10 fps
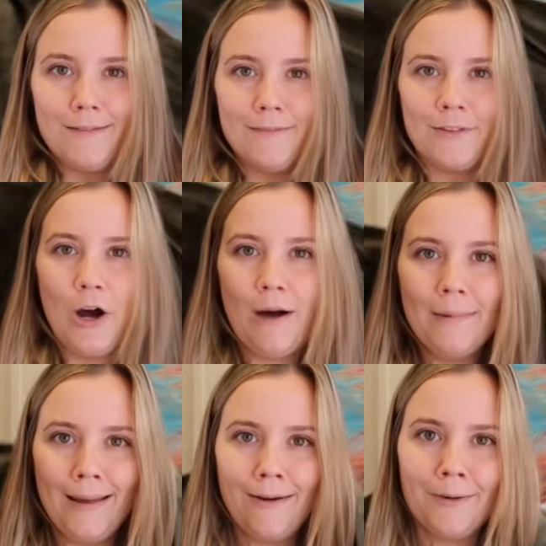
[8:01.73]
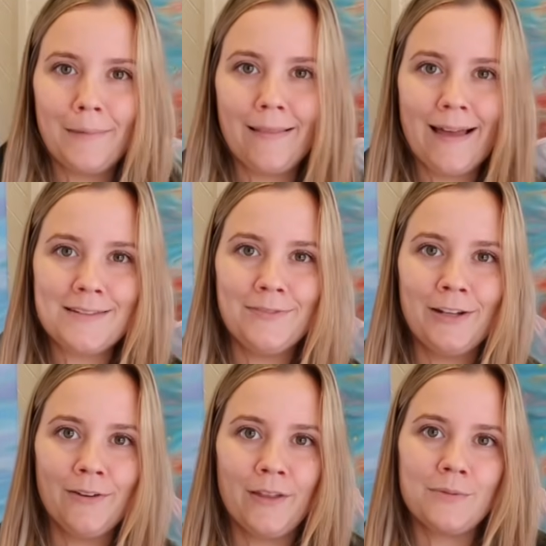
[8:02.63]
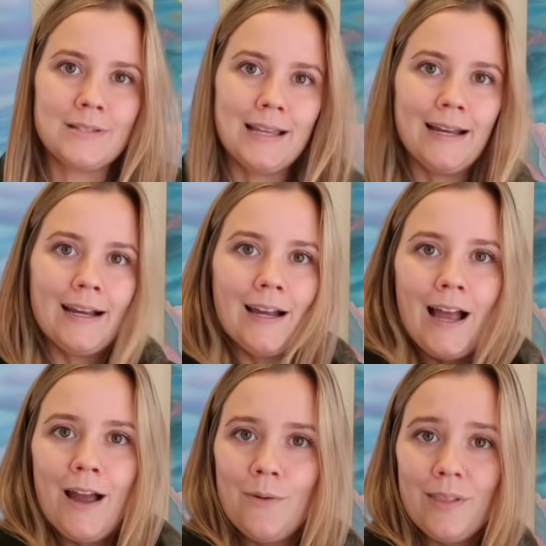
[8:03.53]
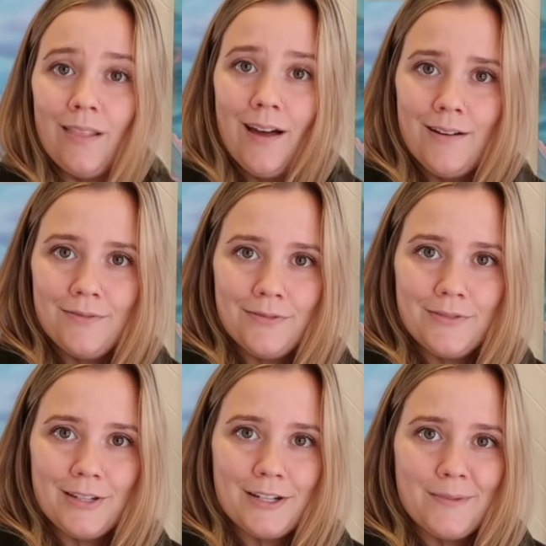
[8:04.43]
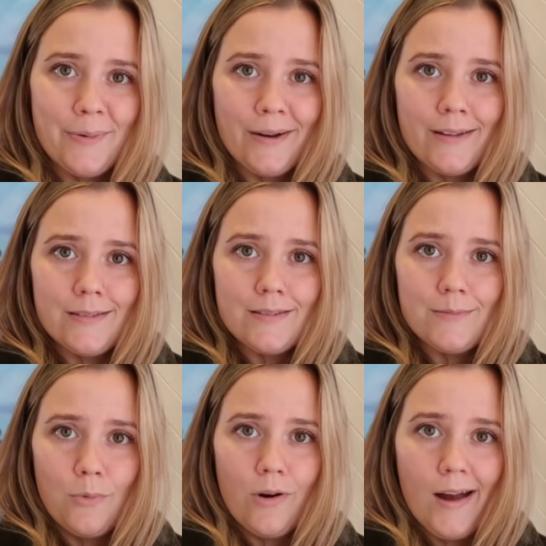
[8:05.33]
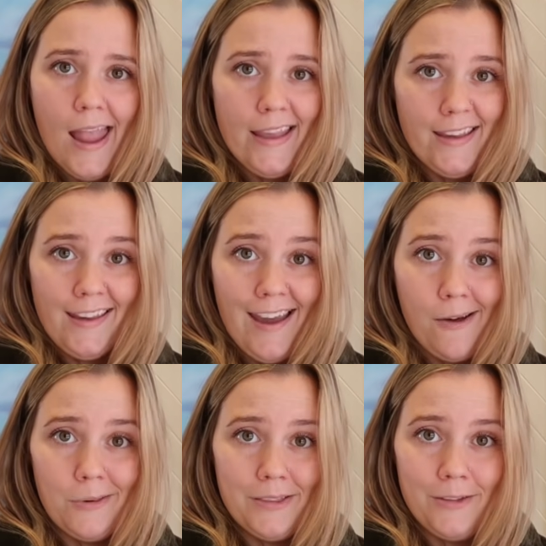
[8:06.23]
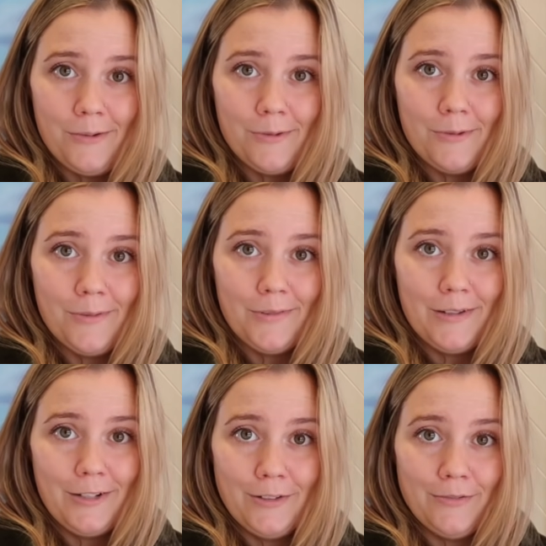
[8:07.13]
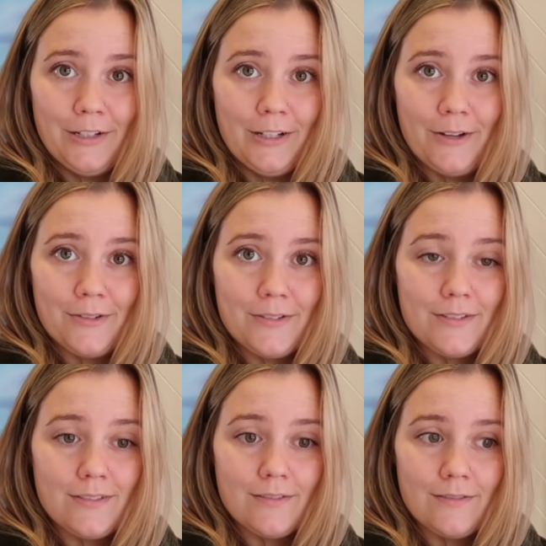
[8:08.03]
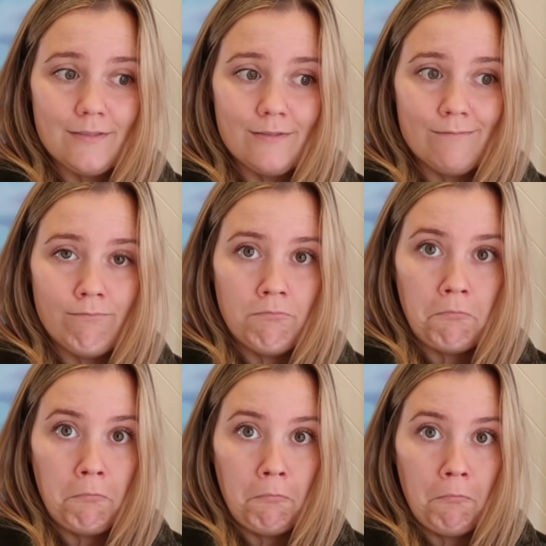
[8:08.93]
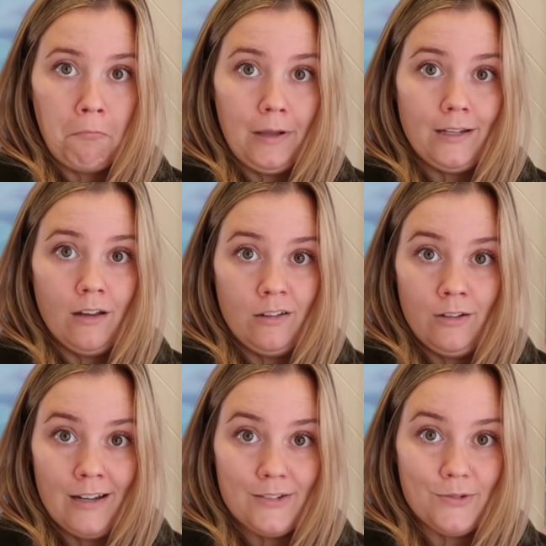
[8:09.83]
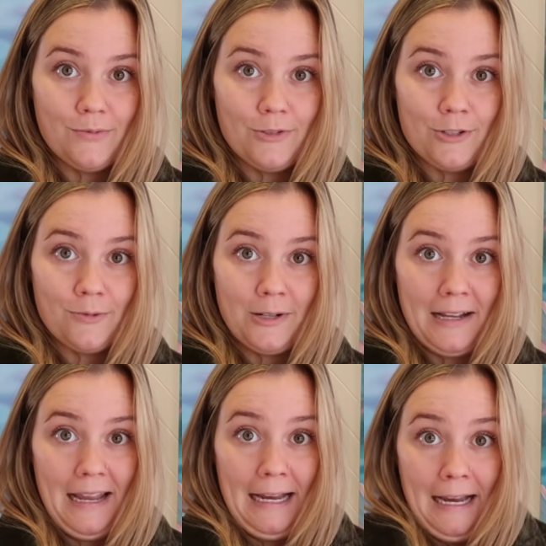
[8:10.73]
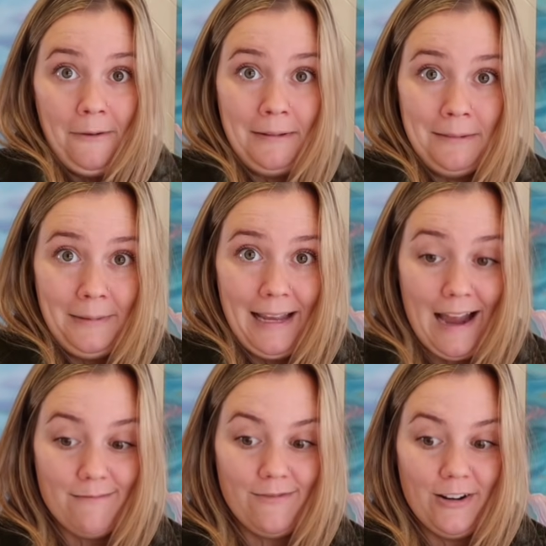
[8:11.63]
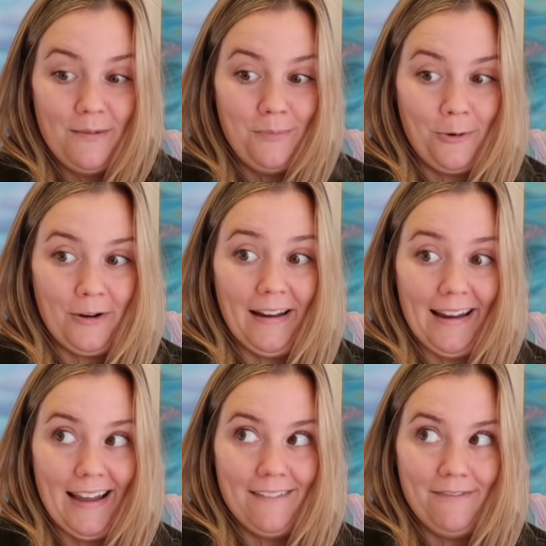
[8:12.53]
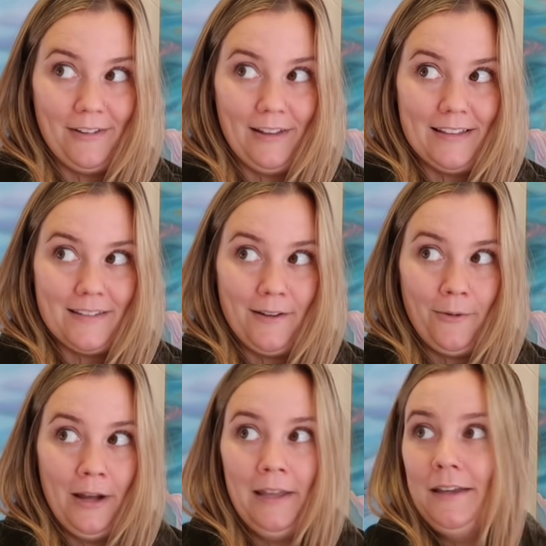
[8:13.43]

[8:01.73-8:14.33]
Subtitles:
a comment on my last video that was like, I would love to experience more hanging out with you in your videos. Like, yo, you guys just want to hang out with me? I'm very boring. I feel as though